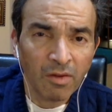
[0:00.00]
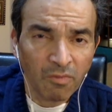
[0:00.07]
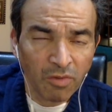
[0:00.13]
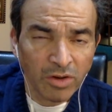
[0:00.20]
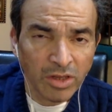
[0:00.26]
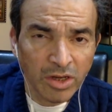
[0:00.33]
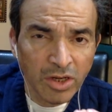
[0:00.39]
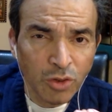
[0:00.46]

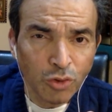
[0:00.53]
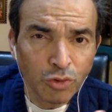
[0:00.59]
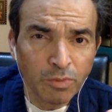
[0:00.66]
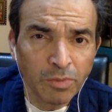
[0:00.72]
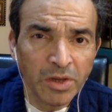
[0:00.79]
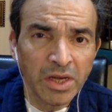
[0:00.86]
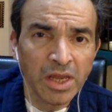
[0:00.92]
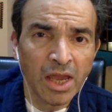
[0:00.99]
For the news
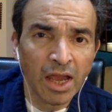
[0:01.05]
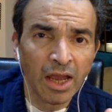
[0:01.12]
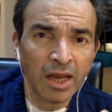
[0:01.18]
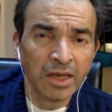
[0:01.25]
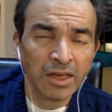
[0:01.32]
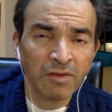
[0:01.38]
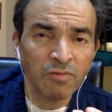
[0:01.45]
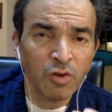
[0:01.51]
media,
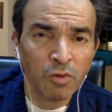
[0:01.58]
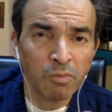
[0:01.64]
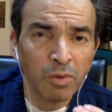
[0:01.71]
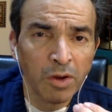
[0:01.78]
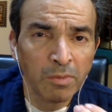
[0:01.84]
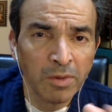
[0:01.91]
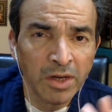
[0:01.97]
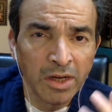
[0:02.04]
I'll give you a
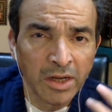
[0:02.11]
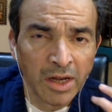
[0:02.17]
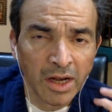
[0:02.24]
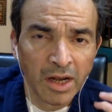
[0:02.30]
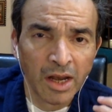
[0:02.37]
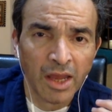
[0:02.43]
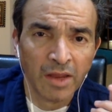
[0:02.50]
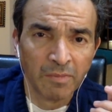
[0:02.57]
permanent
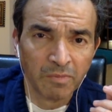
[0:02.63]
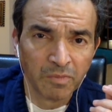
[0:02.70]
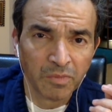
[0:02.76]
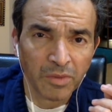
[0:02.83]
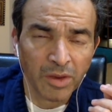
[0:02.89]
headline.